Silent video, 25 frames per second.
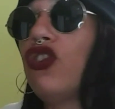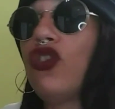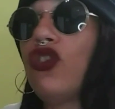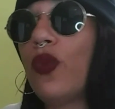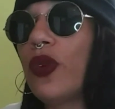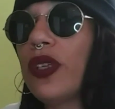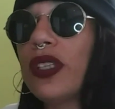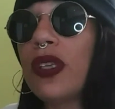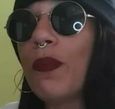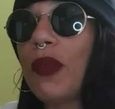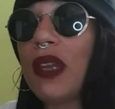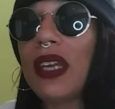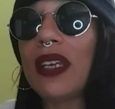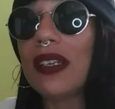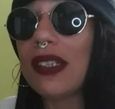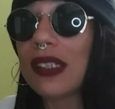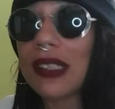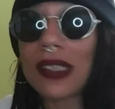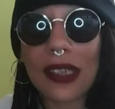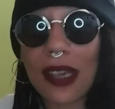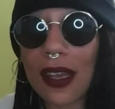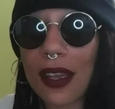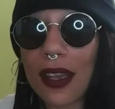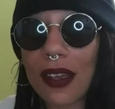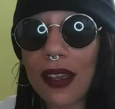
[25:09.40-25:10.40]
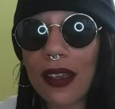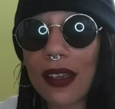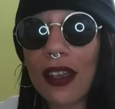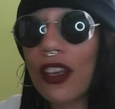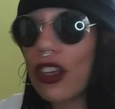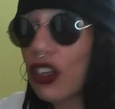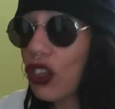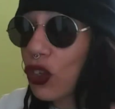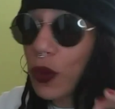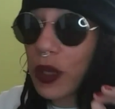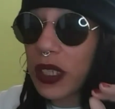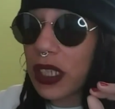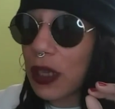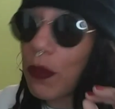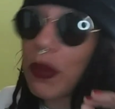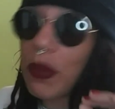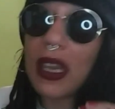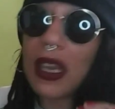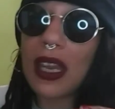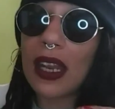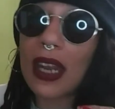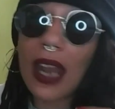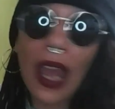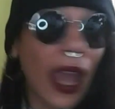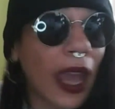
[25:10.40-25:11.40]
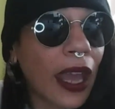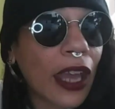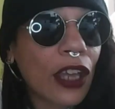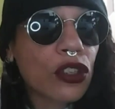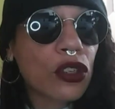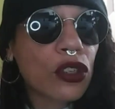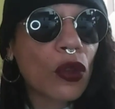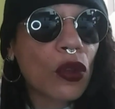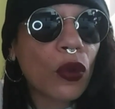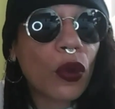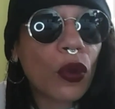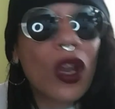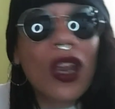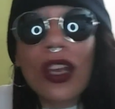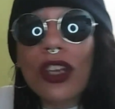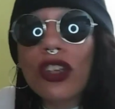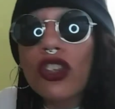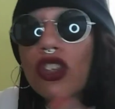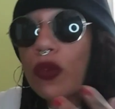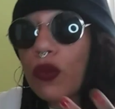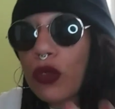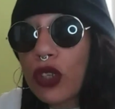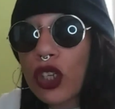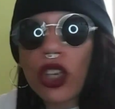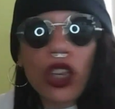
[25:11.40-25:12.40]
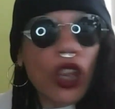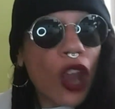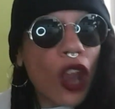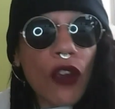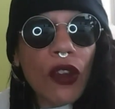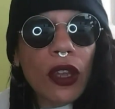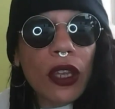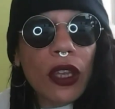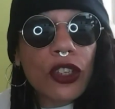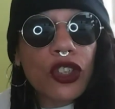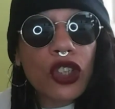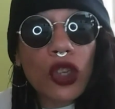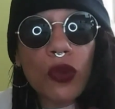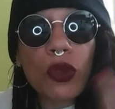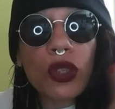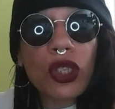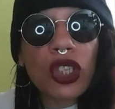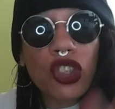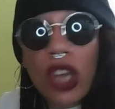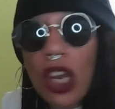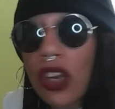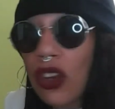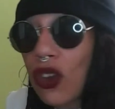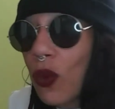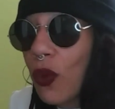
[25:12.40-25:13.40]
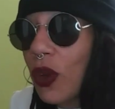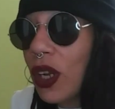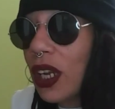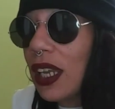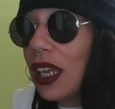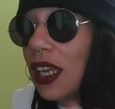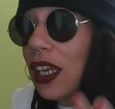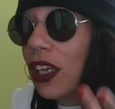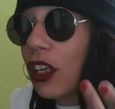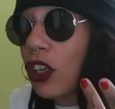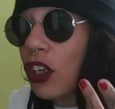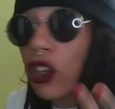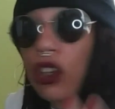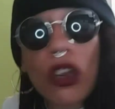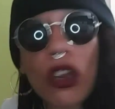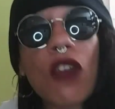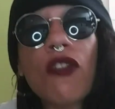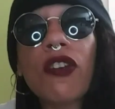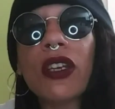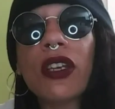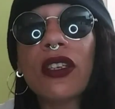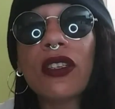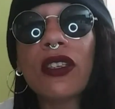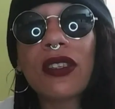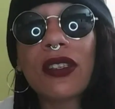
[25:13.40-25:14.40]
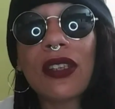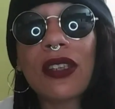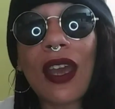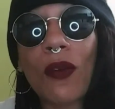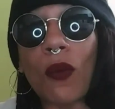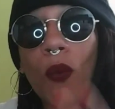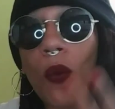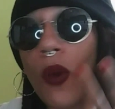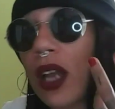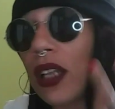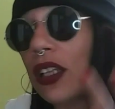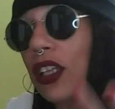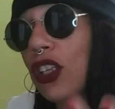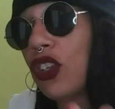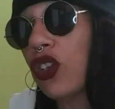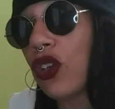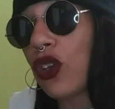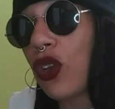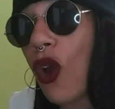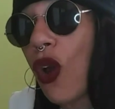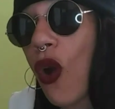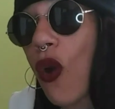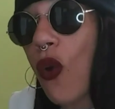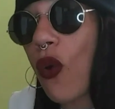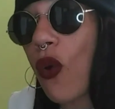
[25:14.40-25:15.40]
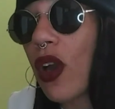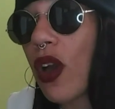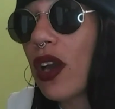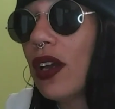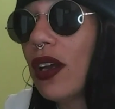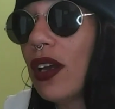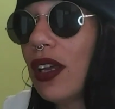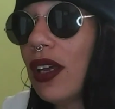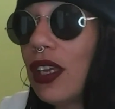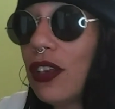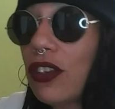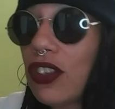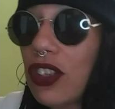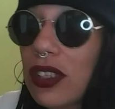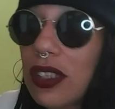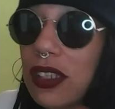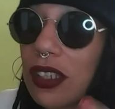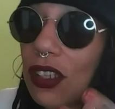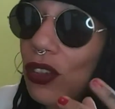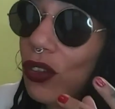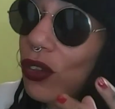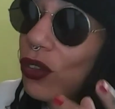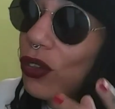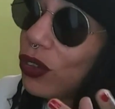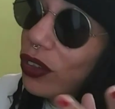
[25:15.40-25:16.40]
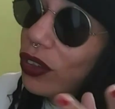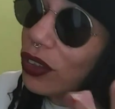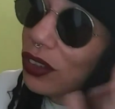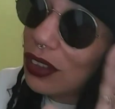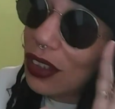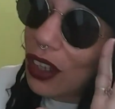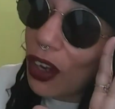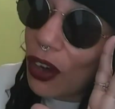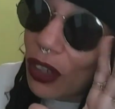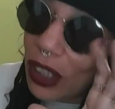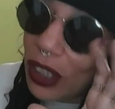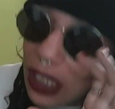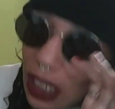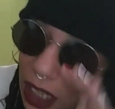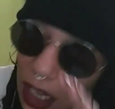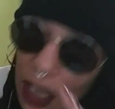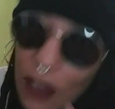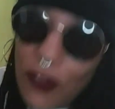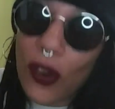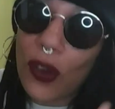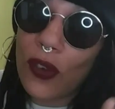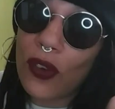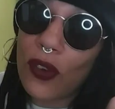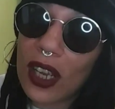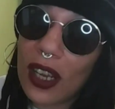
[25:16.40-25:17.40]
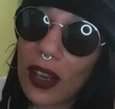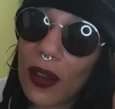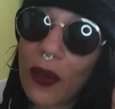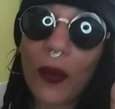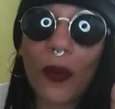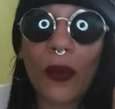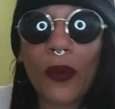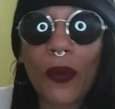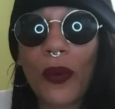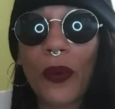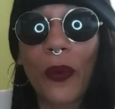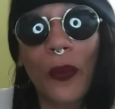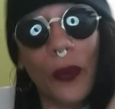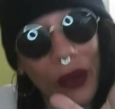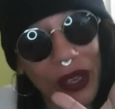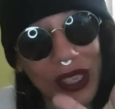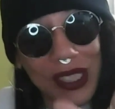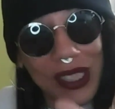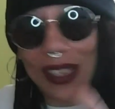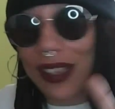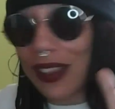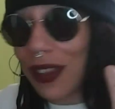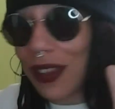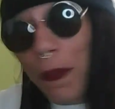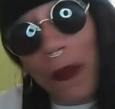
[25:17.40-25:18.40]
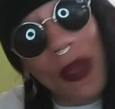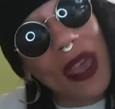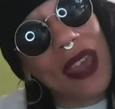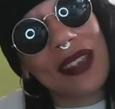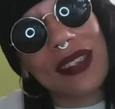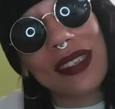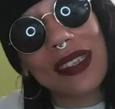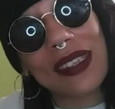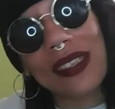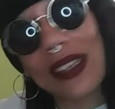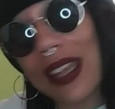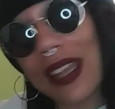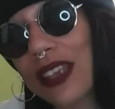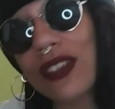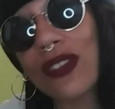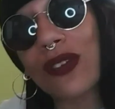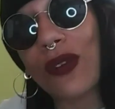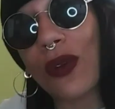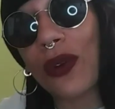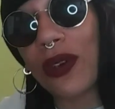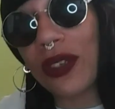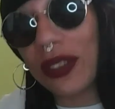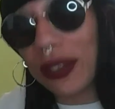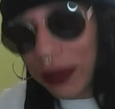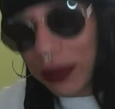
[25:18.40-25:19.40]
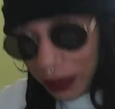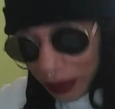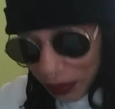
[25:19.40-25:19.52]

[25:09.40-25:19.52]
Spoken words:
wasn't being a dick. She wasn't being an asshole. She was curious. She was genuinely curious and wanted to know. It's just, you know, her delivery wasn't the best. That's all.